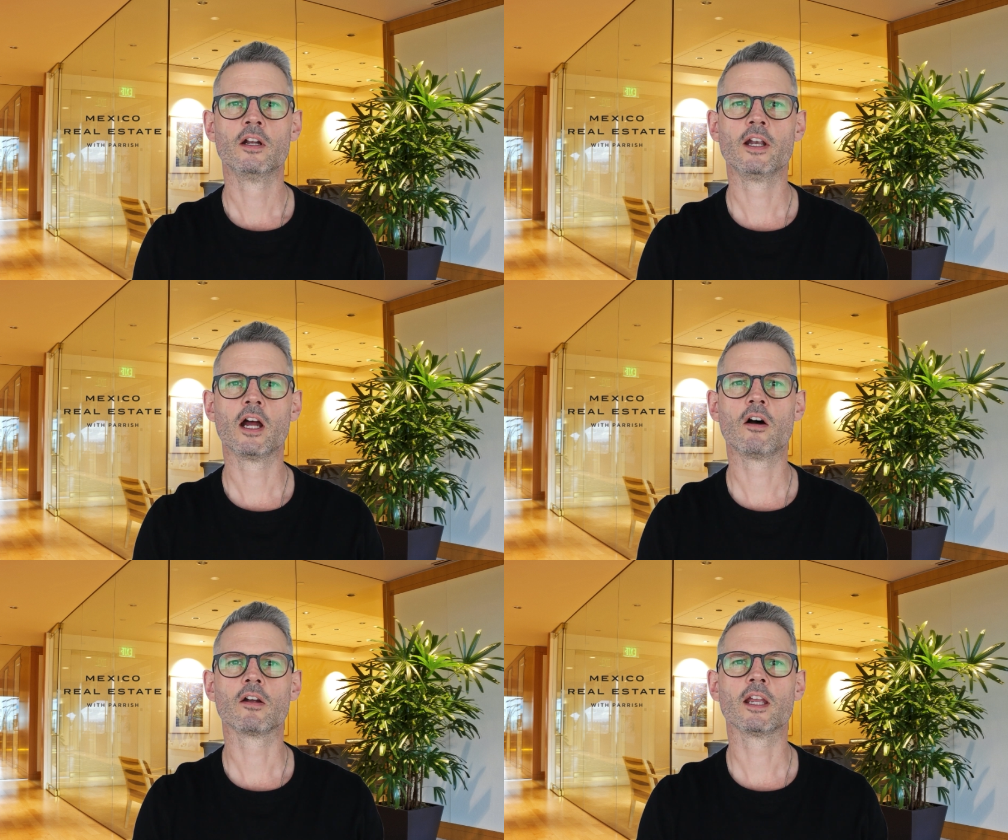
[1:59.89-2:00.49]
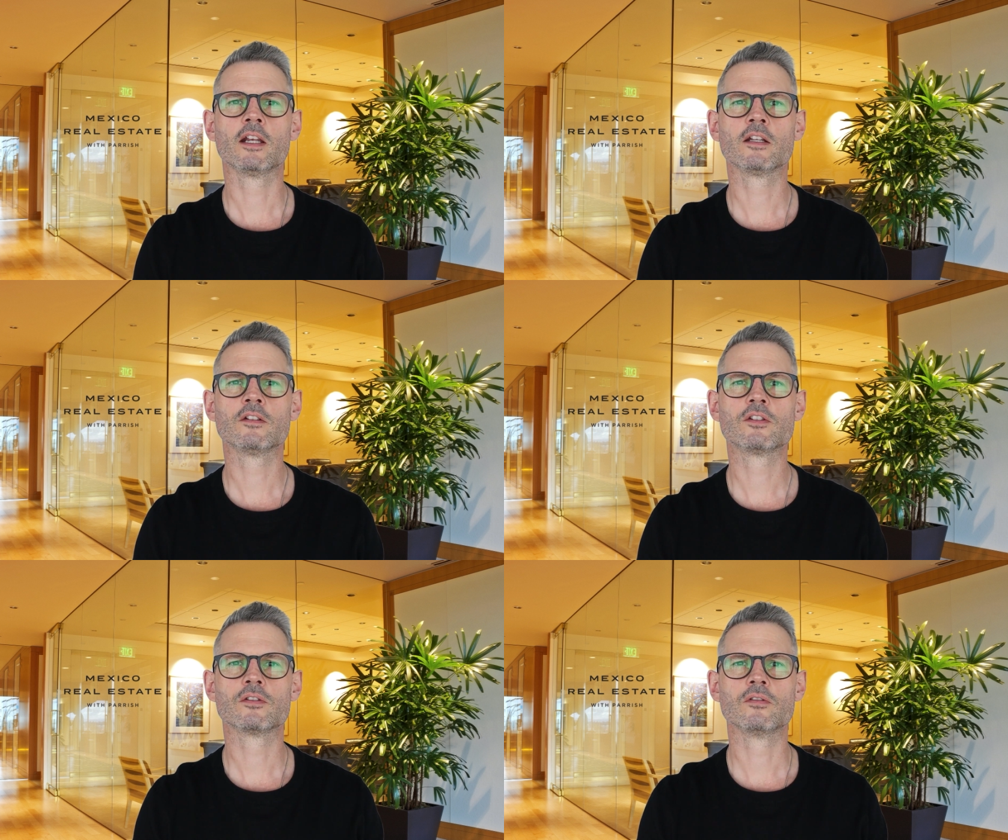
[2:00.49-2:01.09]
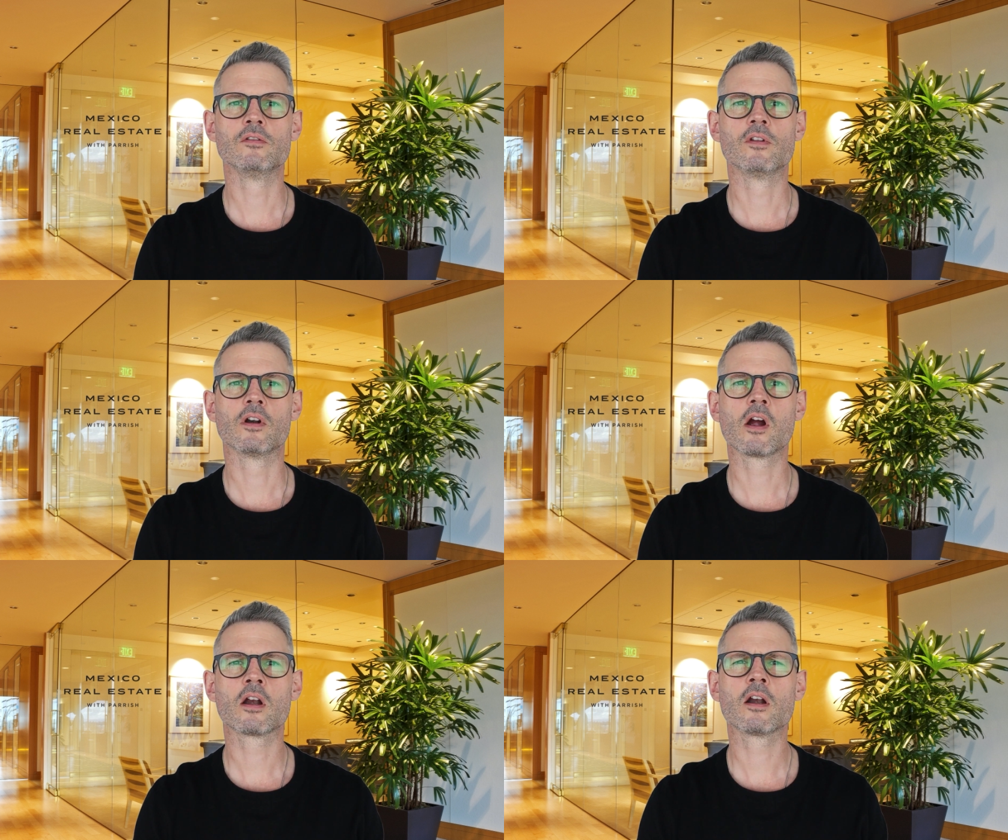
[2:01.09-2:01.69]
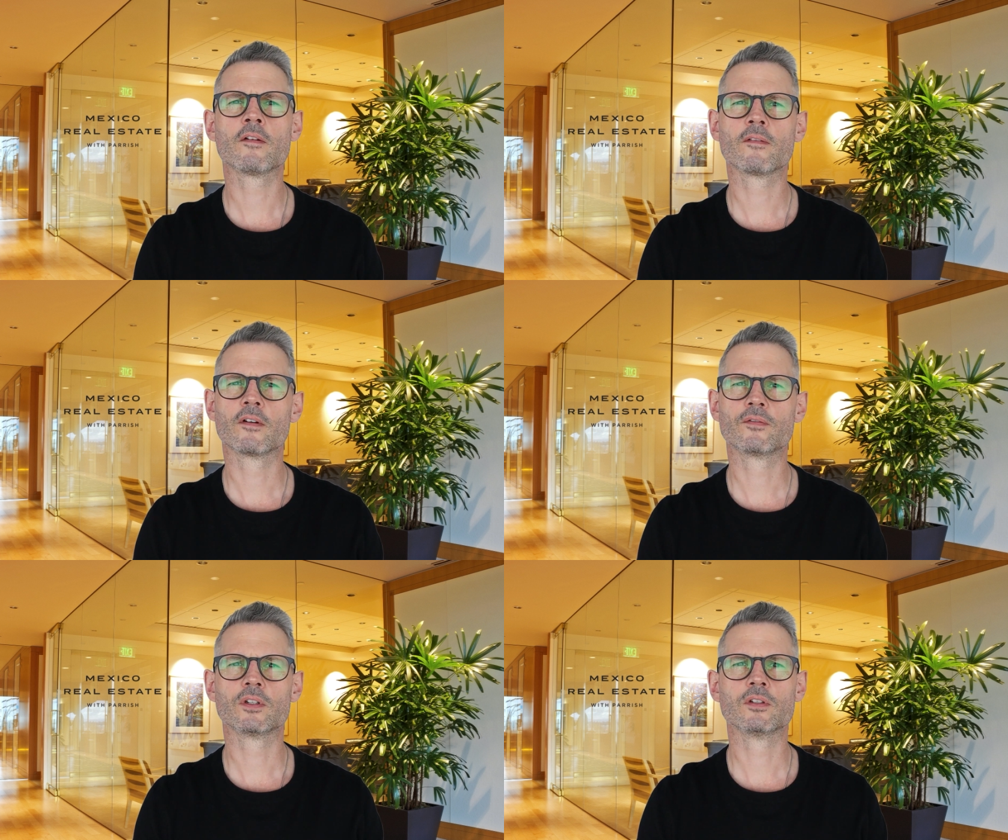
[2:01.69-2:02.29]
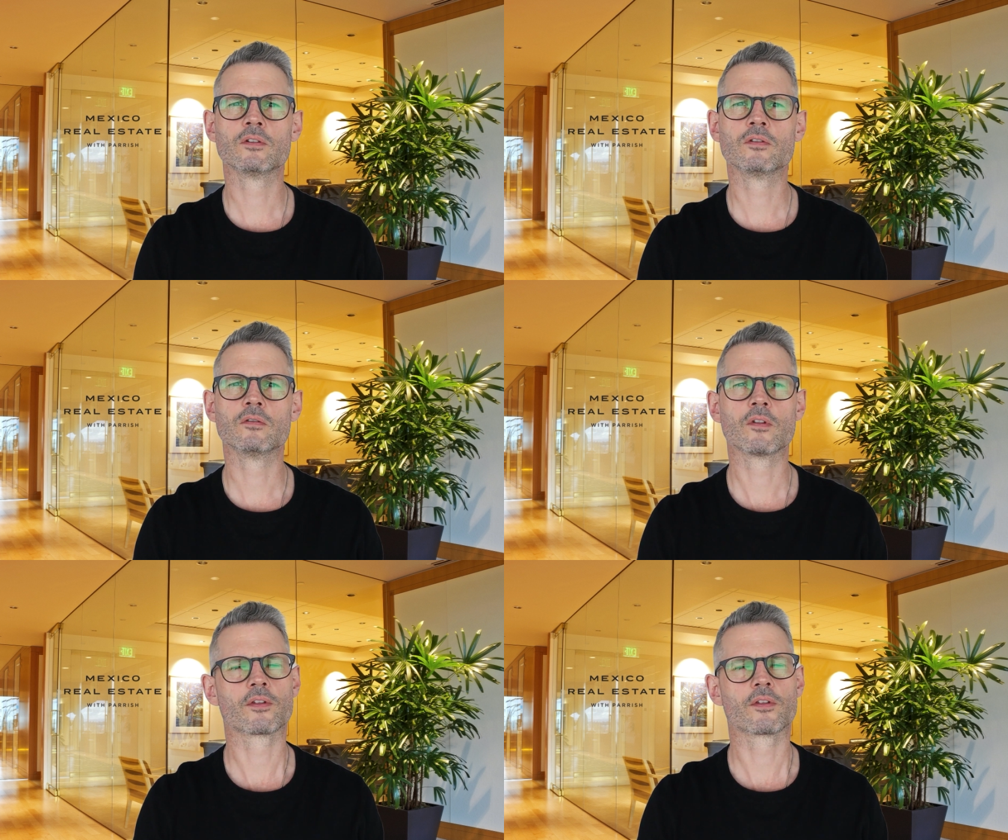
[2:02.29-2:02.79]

Now I'll get into, there are a few